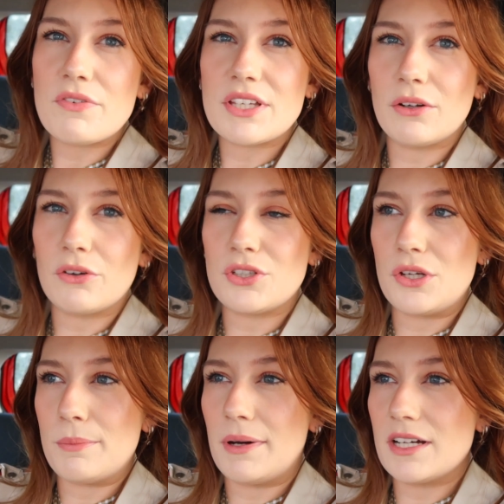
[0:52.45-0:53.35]
Obviously not
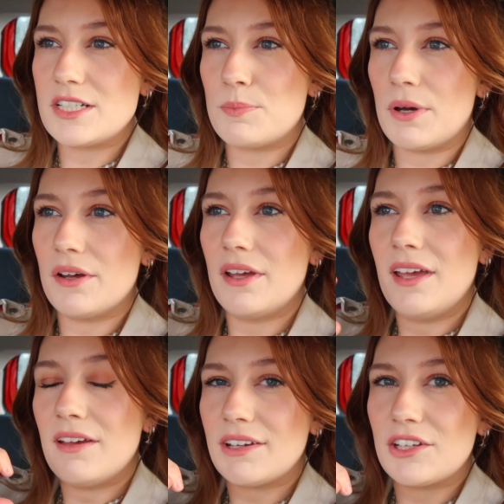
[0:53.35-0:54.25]
too much, but
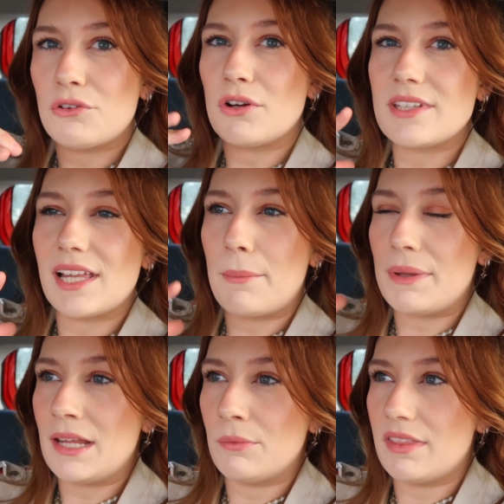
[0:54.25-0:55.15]
fingers crossed they let
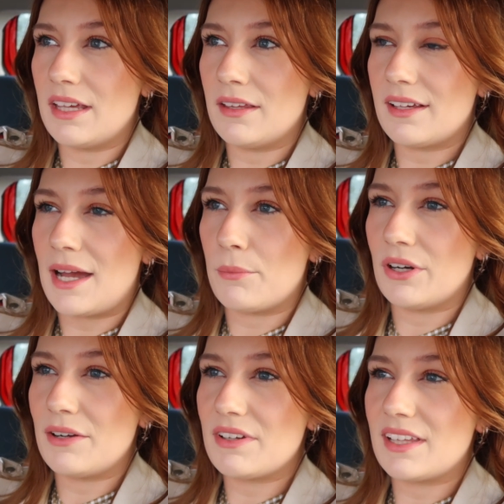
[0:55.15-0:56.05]
me in with the camera
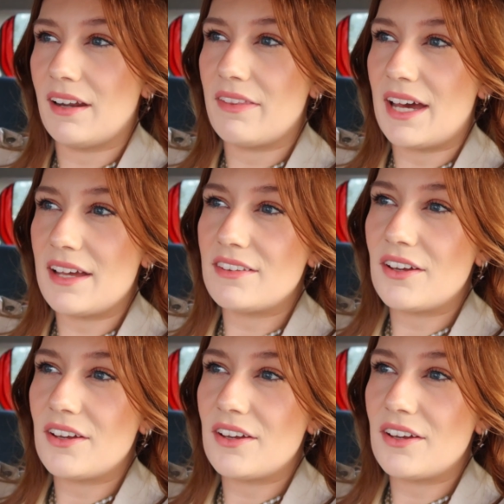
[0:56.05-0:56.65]
and everything like that.